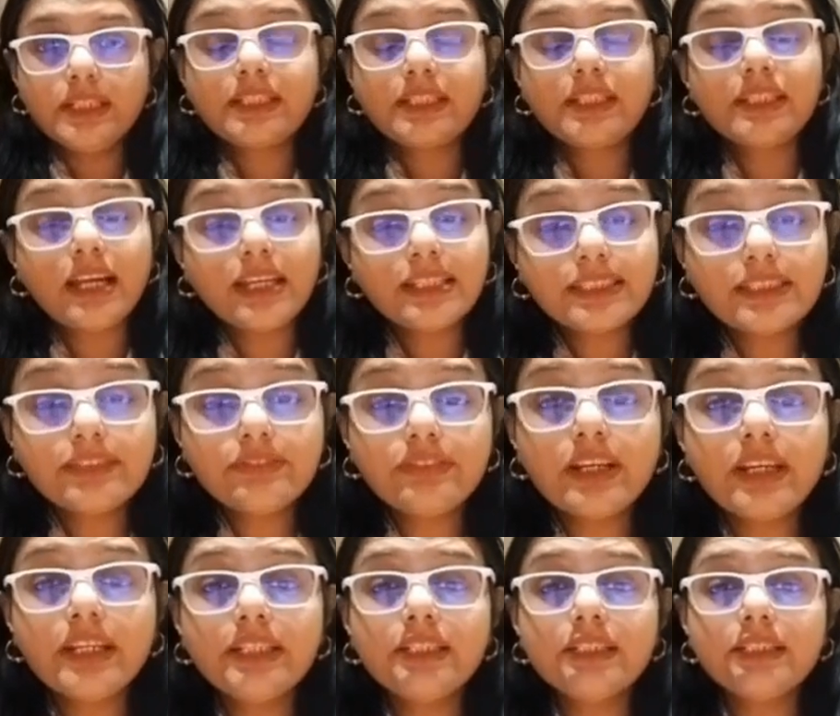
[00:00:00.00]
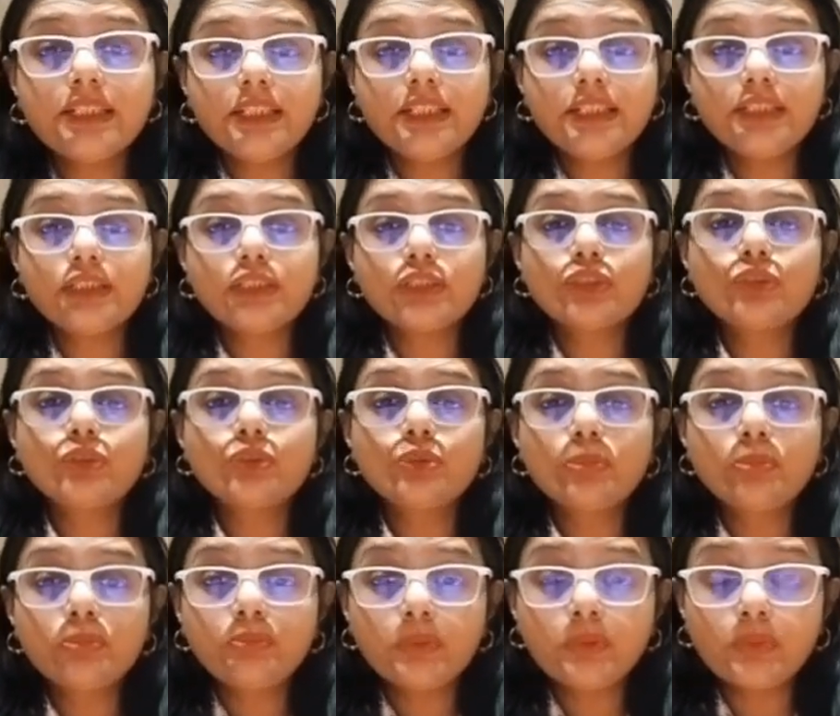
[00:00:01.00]
Classified is a
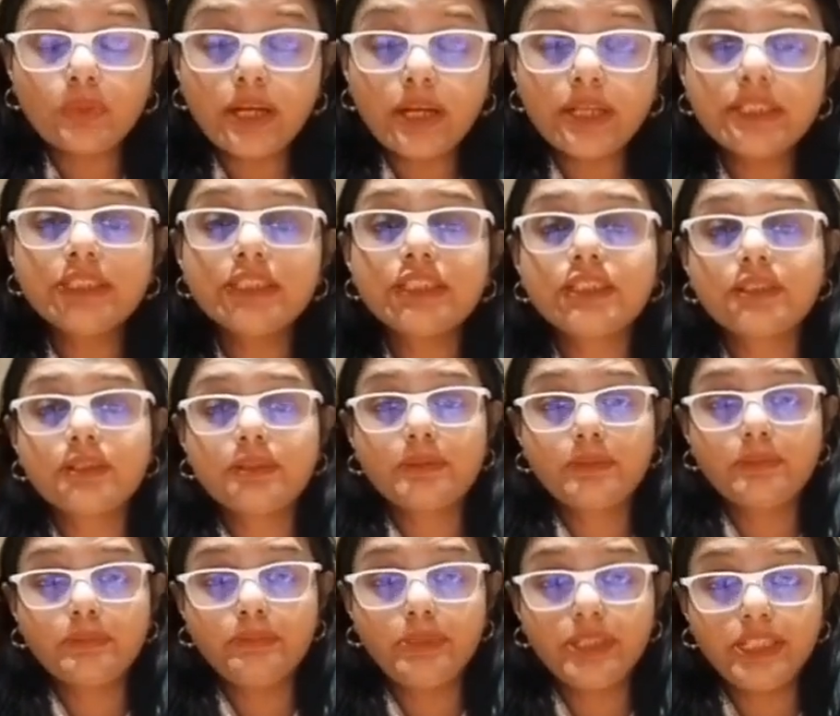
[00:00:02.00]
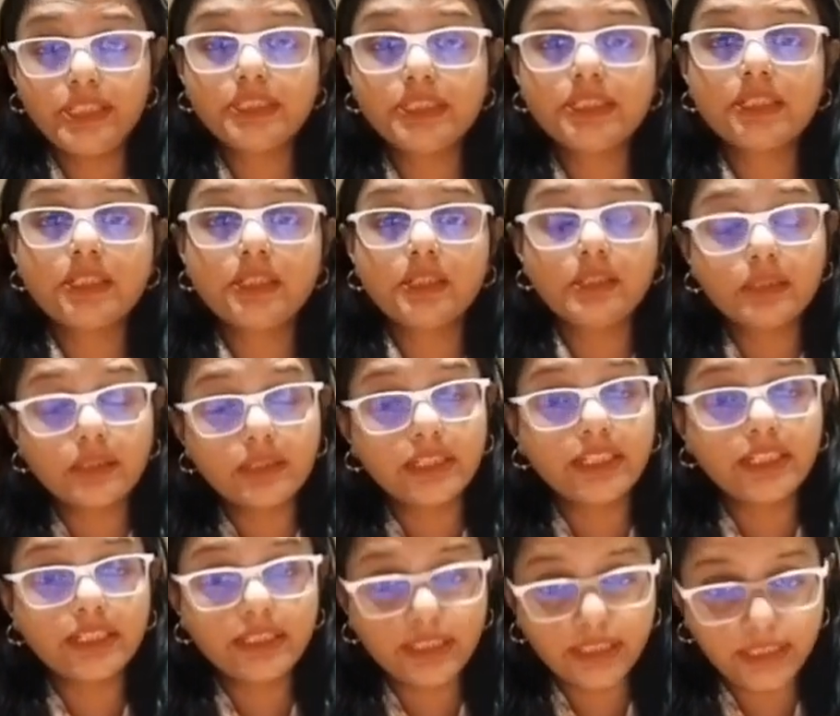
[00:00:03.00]
supervised based
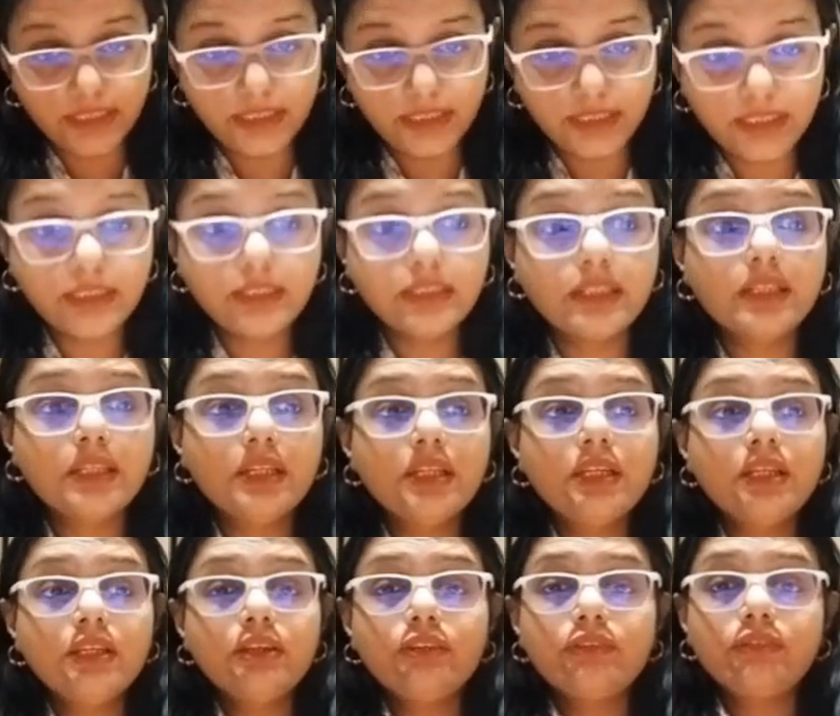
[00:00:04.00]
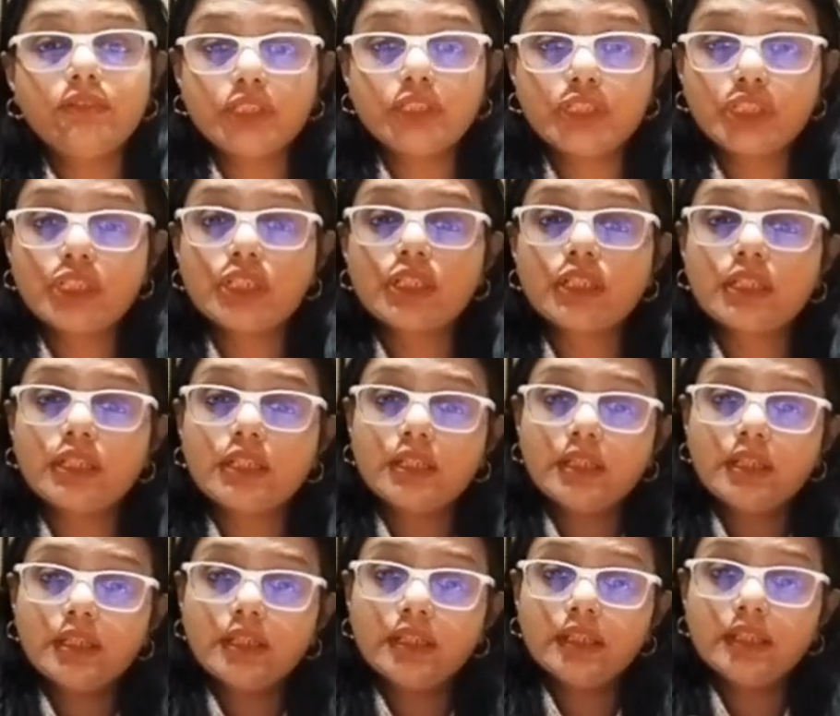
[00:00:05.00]
learning technique which
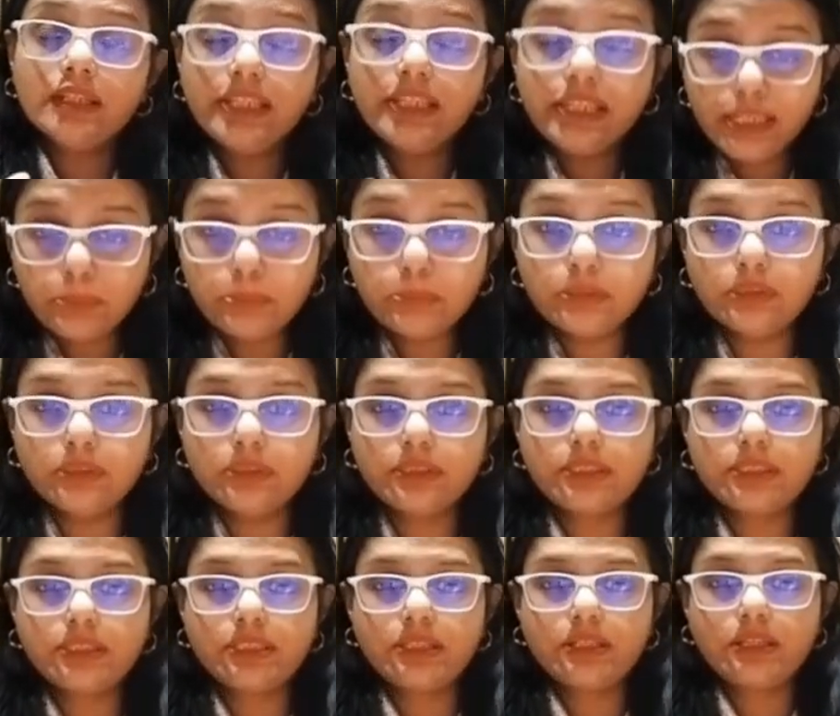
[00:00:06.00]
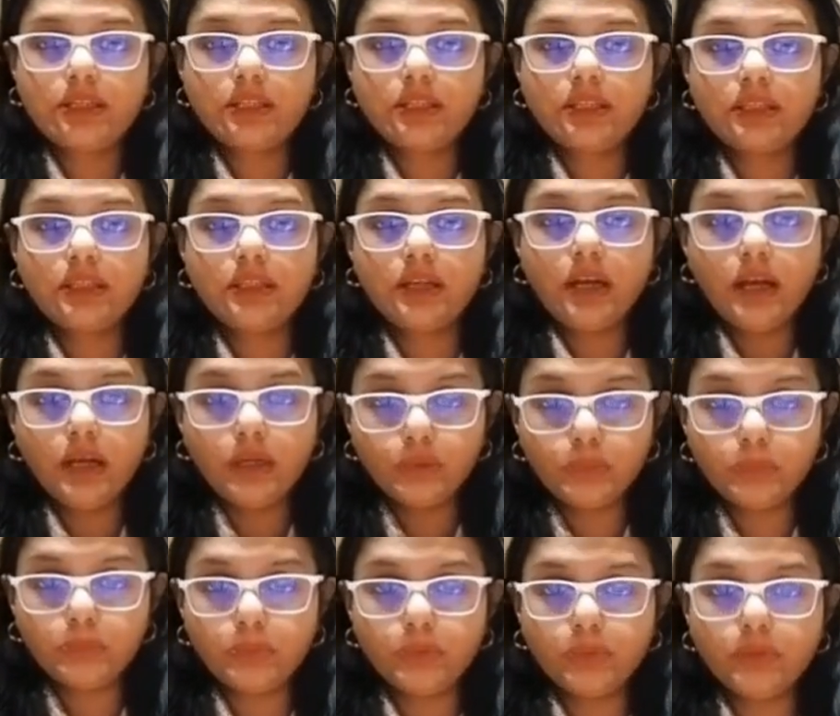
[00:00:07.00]
labels the
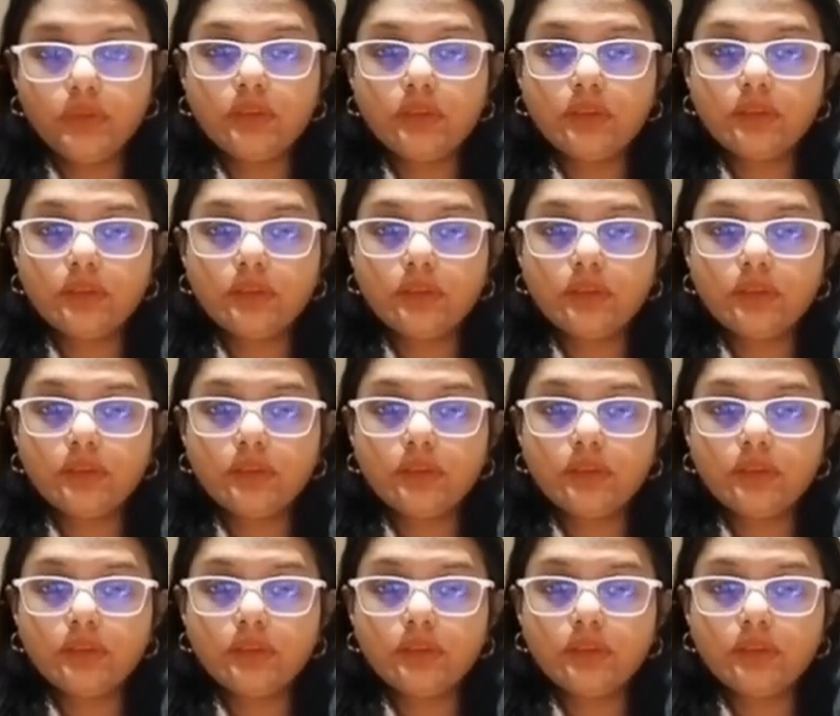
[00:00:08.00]
output